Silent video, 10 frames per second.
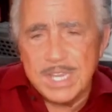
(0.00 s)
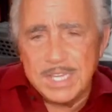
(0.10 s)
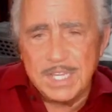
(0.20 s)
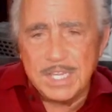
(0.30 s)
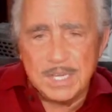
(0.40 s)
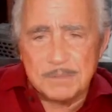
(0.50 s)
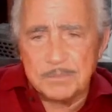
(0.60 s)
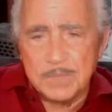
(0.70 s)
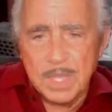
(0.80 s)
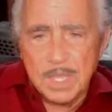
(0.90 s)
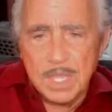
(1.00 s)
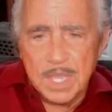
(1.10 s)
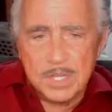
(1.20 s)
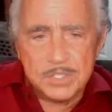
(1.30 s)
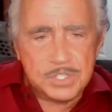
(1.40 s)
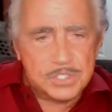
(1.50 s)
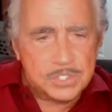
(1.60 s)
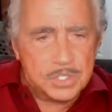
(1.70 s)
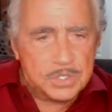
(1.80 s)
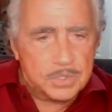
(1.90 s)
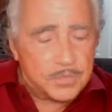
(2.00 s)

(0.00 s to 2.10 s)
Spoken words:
Keene, an assistant